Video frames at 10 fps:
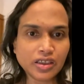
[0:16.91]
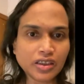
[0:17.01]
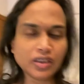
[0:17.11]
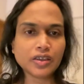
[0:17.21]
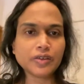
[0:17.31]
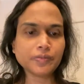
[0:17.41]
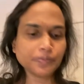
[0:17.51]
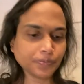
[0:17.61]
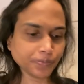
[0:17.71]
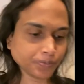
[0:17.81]

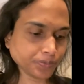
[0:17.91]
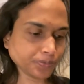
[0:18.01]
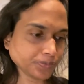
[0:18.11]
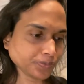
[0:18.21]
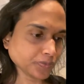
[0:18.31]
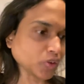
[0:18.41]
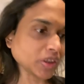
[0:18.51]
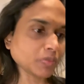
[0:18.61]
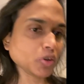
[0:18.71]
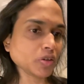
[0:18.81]
Well,
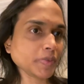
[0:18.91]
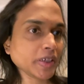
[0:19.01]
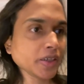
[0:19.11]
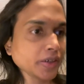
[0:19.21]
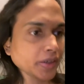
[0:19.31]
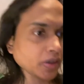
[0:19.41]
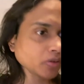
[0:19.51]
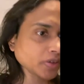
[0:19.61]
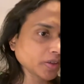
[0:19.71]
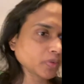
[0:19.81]
I'm going to be heading
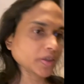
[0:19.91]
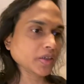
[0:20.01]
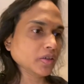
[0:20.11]
out anyway.